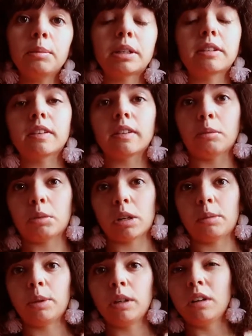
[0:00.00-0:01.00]
But at the same
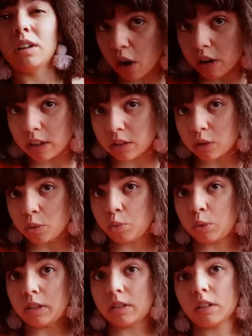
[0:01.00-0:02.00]
time, Darius,
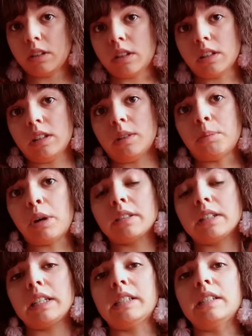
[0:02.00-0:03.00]
who is clinically
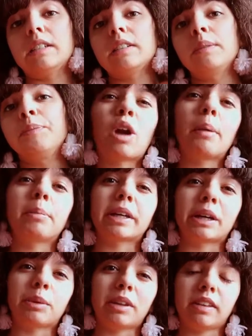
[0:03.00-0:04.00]
depressed, is
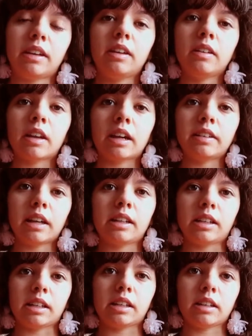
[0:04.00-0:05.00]
grappling with his
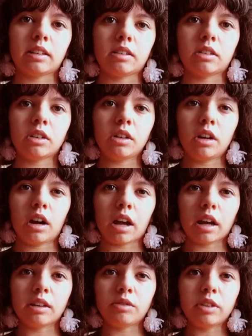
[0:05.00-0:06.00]
identity, his
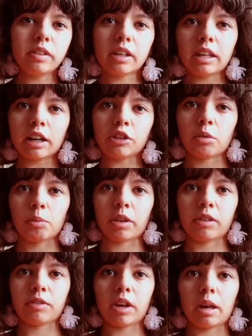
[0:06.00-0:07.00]
kind of disconnection with
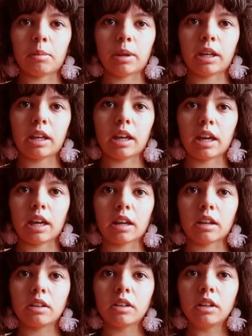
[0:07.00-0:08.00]
his family,
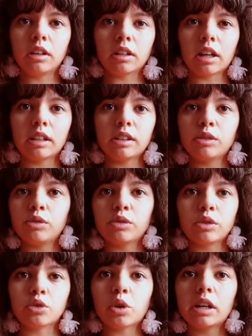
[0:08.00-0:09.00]
and kind of
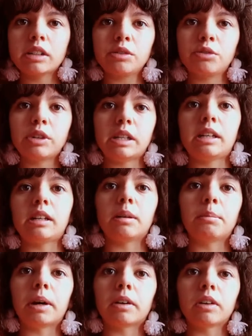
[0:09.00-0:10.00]
trying to fit in
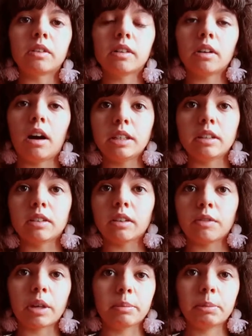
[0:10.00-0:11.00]
among these
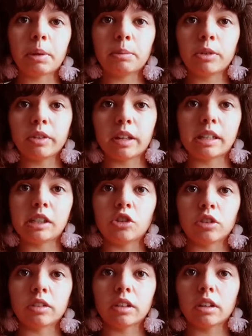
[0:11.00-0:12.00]
family members that he
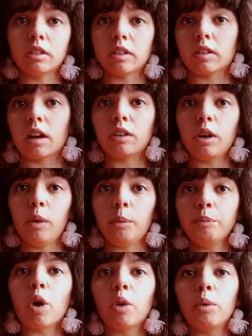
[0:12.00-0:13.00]
just does not know,
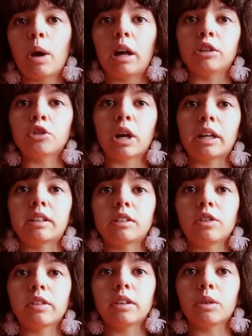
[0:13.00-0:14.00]
all the while trying
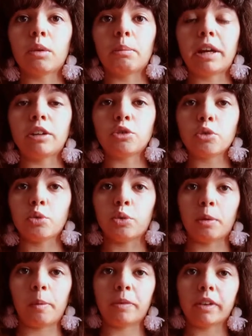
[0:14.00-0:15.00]
to still remain true
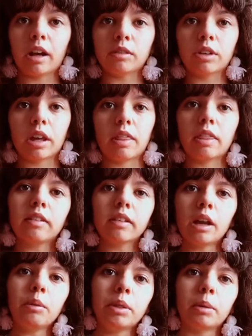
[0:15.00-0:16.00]
to himself. And that's
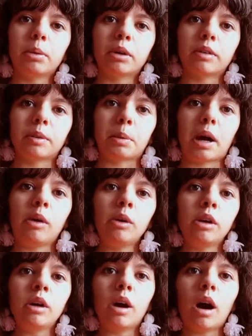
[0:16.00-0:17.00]
kind of what the book is about.
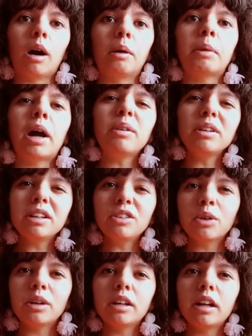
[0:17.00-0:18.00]
I really
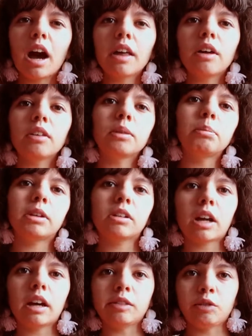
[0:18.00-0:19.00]
enjoyed it. I thought the middle
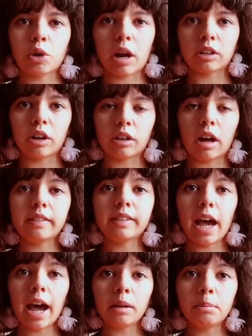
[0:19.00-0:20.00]
kind of dragged on a
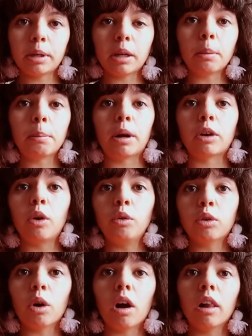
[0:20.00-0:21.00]
tad bit, but
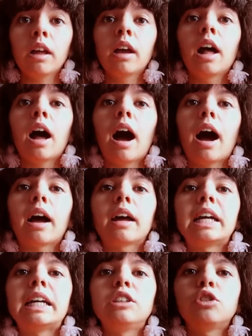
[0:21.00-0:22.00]
overall
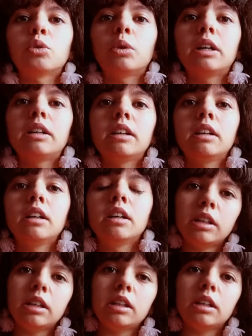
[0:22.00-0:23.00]
I enjoyed
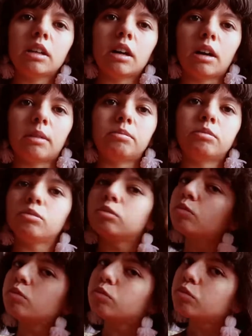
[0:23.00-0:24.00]
the
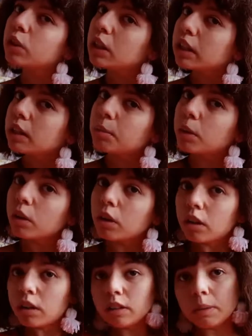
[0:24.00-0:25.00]

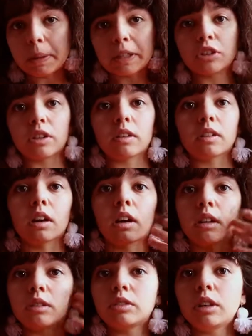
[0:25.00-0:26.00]
relatable depictions
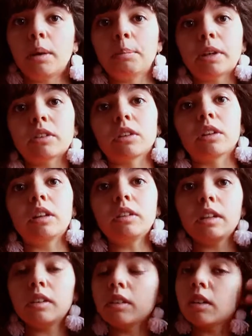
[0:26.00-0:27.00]
of mental
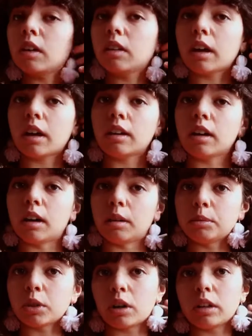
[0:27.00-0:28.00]
illness that
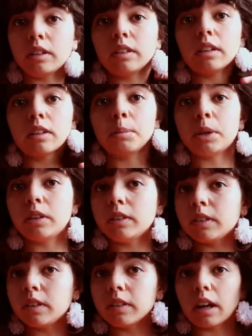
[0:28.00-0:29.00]
Darius experiences.